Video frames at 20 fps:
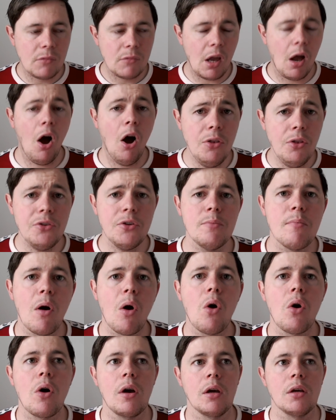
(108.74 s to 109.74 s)
under
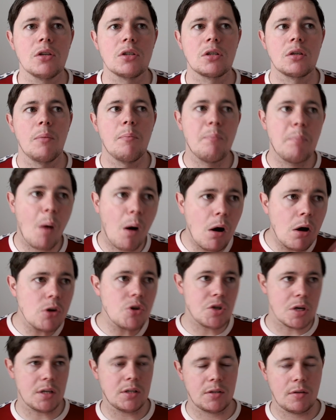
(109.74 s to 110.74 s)
Moyes, bar
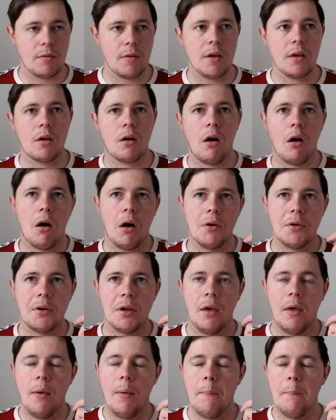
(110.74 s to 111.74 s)
Jesse Lingard,
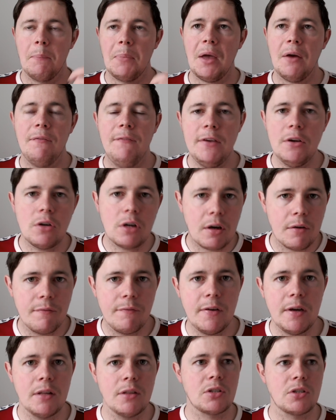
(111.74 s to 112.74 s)
that I feel
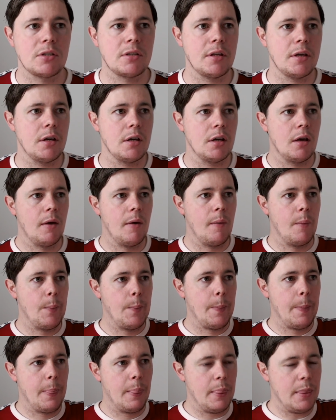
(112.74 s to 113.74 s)
convinced that
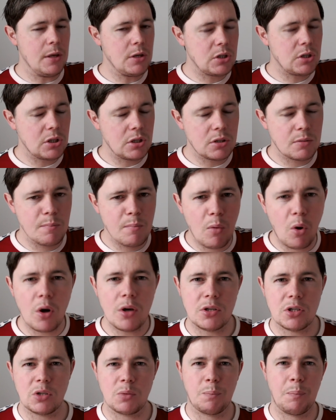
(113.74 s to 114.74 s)
this is
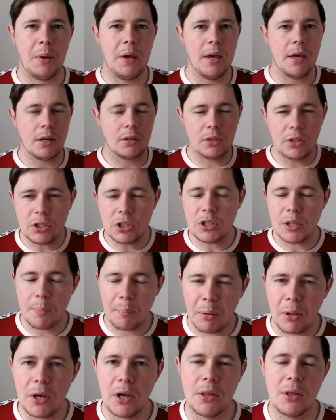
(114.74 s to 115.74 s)
Moyes' pick. This is the
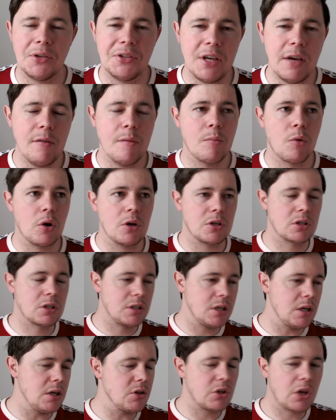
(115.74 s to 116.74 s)
player that David Moyes
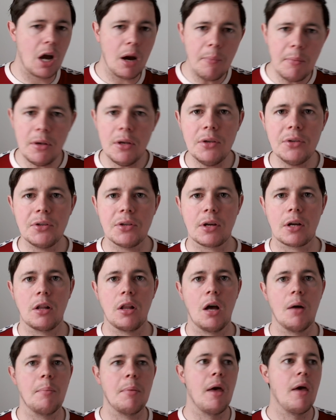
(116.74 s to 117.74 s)
sees coming into the
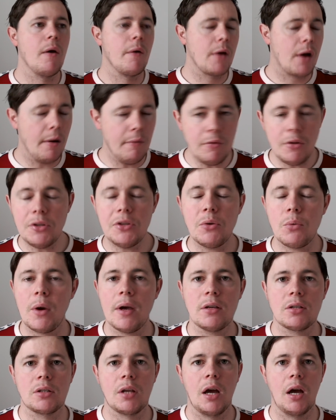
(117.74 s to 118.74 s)
club, coming into
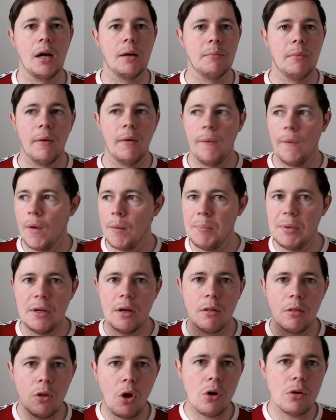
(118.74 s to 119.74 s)
West Ham, being a
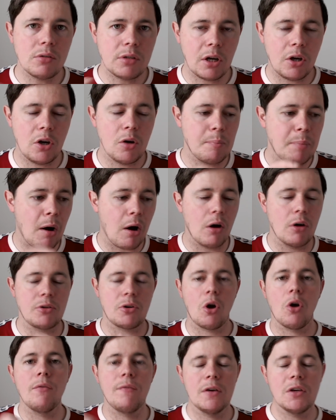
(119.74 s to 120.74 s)
long-term
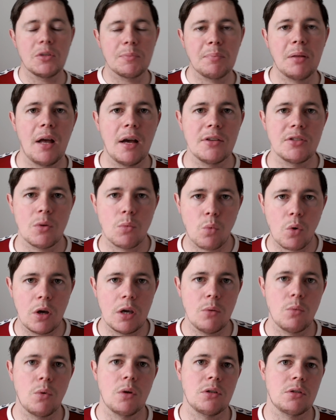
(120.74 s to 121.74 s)
part of his plans at what
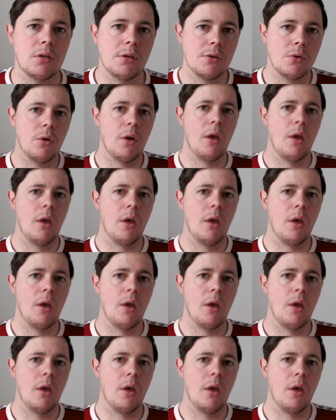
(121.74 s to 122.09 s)
he wants to do.